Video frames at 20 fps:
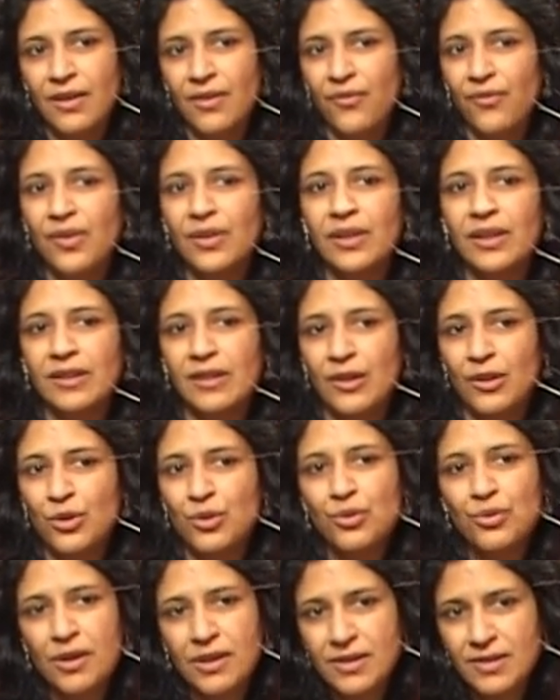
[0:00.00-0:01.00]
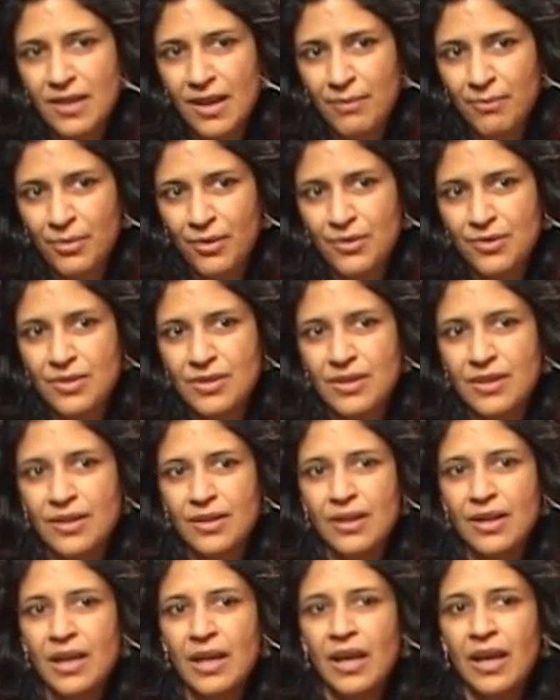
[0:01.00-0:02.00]
feeling like you trust that person,
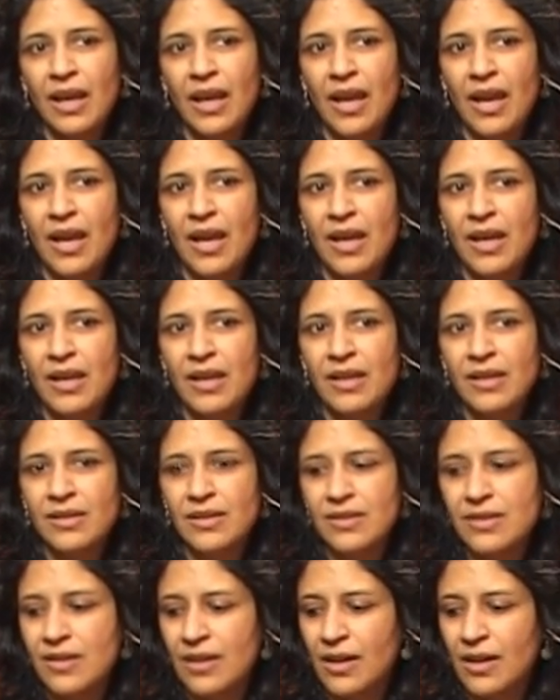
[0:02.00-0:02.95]
and